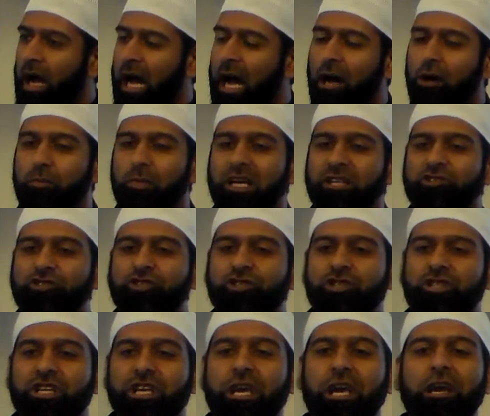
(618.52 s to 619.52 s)
How much
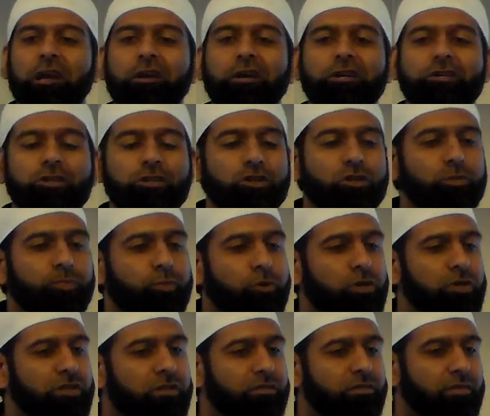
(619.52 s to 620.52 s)
care do you
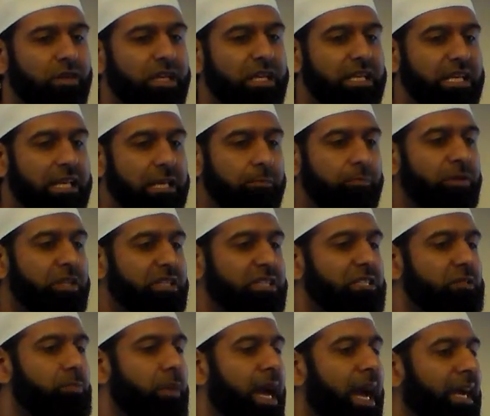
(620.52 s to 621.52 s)
put in keeping
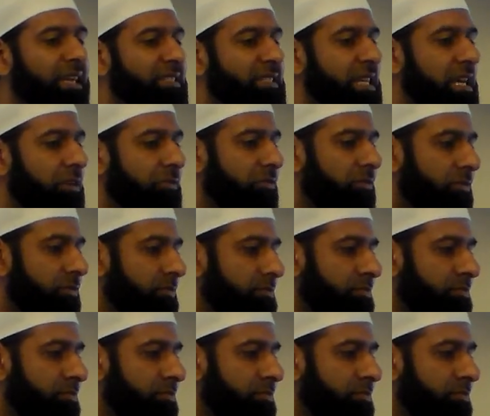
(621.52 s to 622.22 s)
this bag safe?